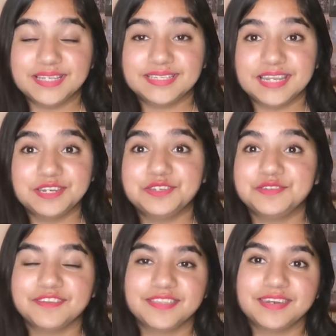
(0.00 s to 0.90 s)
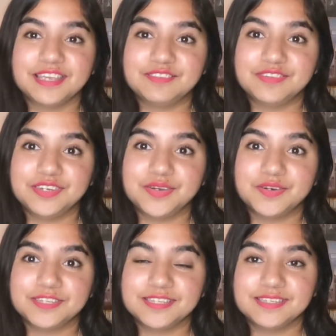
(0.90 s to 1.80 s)
Stay tuned for the next video
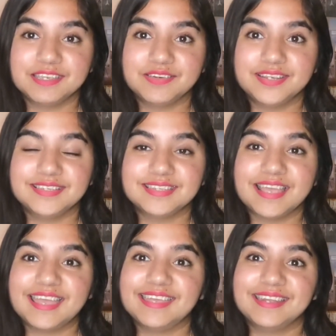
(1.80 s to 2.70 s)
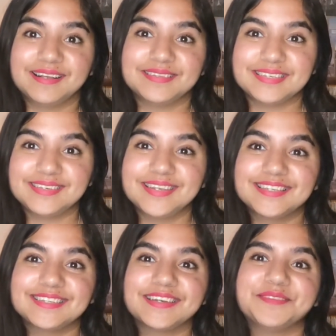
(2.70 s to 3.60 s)
in this series, and I'll see you
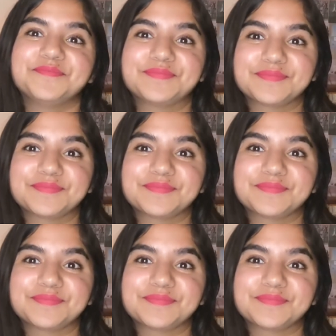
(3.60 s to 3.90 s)
next time.